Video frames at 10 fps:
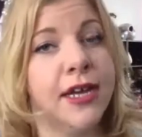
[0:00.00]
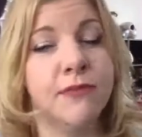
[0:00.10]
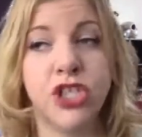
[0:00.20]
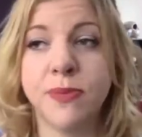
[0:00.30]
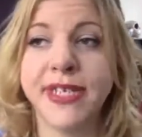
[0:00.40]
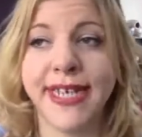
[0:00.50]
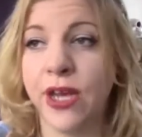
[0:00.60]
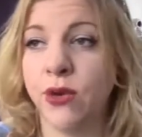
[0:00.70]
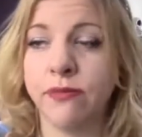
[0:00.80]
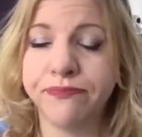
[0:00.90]
Chip and
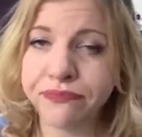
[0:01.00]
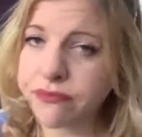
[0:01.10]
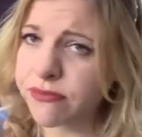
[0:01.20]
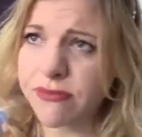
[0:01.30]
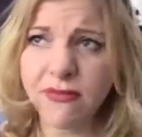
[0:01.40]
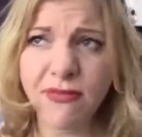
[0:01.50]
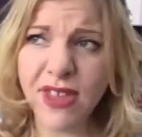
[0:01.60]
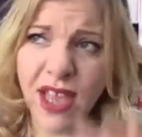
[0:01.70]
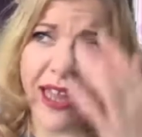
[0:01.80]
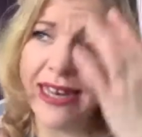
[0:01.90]
Dale.
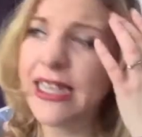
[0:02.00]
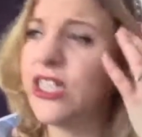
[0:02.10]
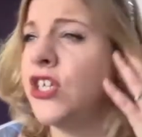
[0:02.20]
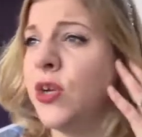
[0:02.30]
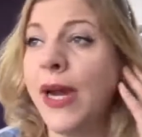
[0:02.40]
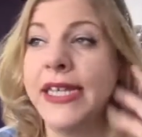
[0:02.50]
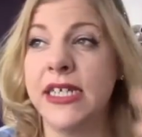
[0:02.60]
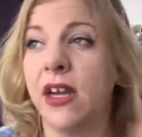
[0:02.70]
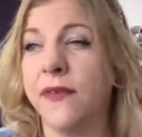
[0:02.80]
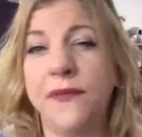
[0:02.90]
I literally
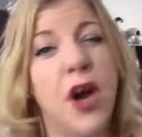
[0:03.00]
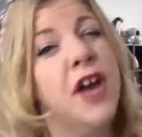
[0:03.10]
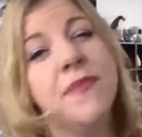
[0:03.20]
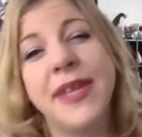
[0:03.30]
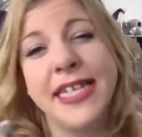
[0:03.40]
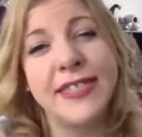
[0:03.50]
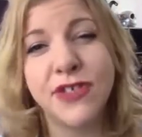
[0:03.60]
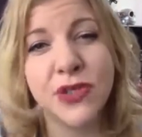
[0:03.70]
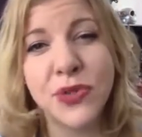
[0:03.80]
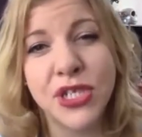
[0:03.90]
waited like 5 minutes for
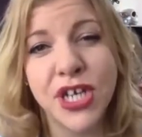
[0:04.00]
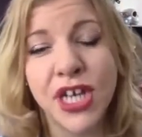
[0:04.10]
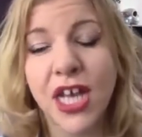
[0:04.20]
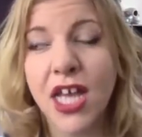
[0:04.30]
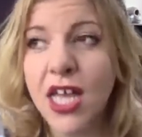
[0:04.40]
Donald Duck,